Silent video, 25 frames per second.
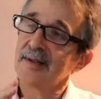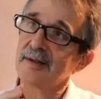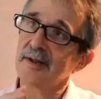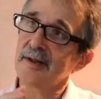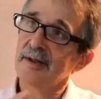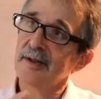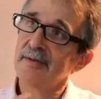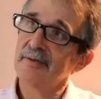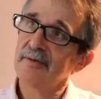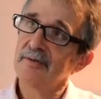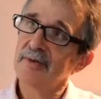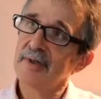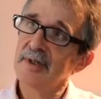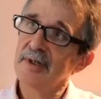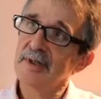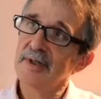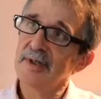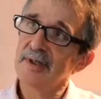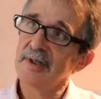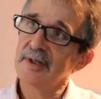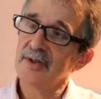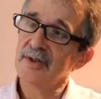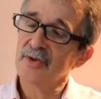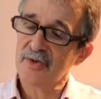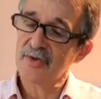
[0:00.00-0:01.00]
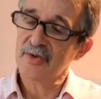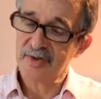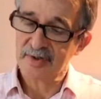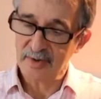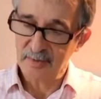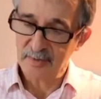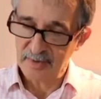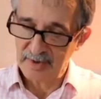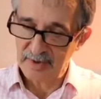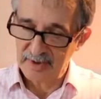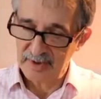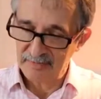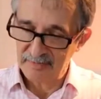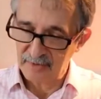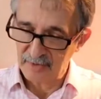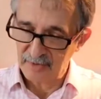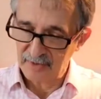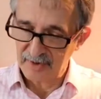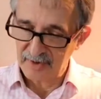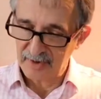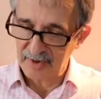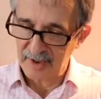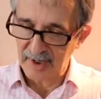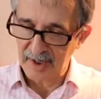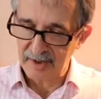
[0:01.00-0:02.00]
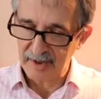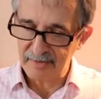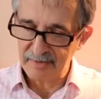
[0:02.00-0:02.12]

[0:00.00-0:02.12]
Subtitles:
kind of a really interesting way of looking at it.